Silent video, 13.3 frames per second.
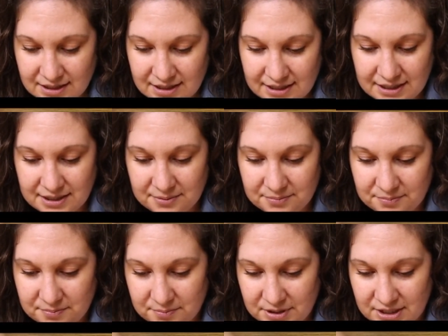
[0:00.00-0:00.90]

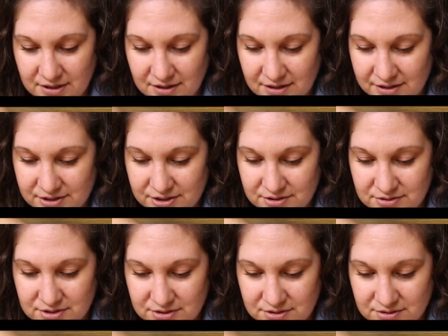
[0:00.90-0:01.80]
But all you
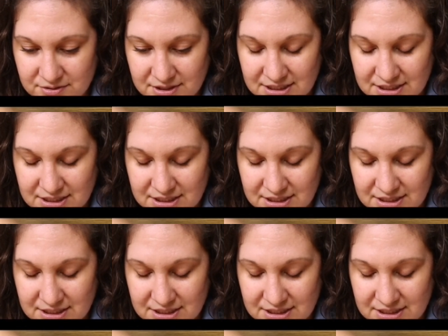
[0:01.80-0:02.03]
do